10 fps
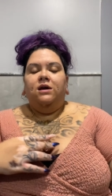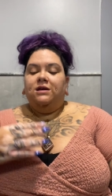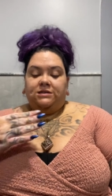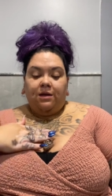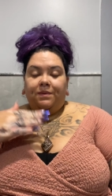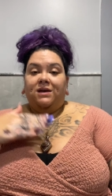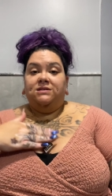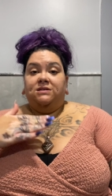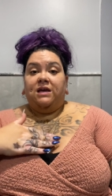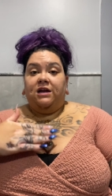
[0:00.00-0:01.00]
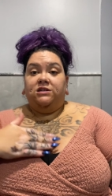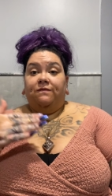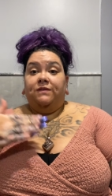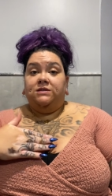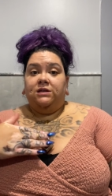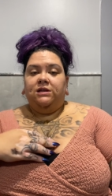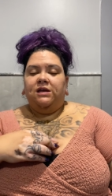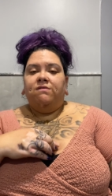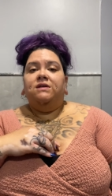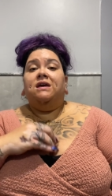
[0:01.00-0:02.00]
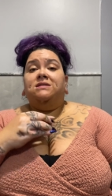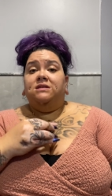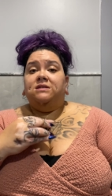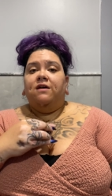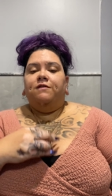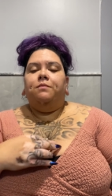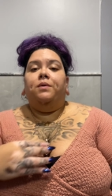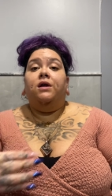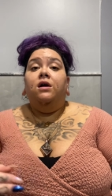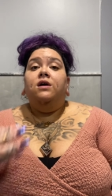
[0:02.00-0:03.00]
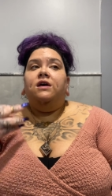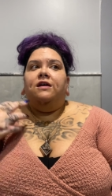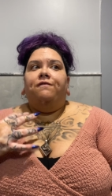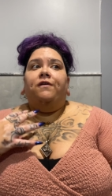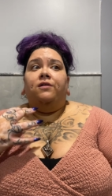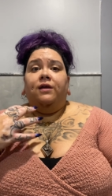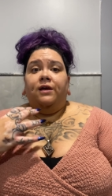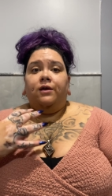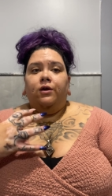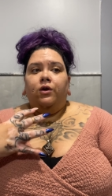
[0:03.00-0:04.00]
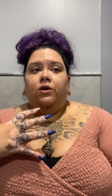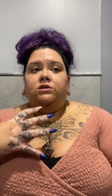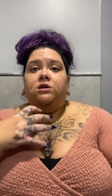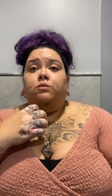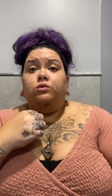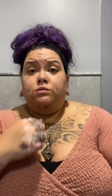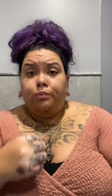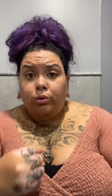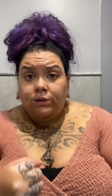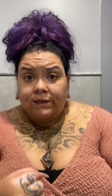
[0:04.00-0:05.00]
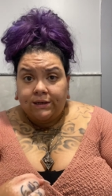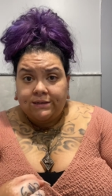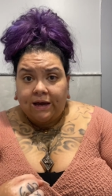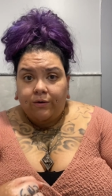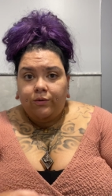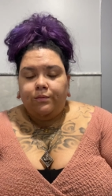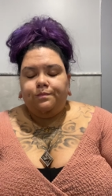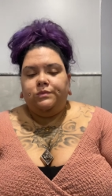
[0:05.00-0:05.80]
It's not because it's actually physically heavy. Yes, it's heavy, but it felt like someone was pulling it down.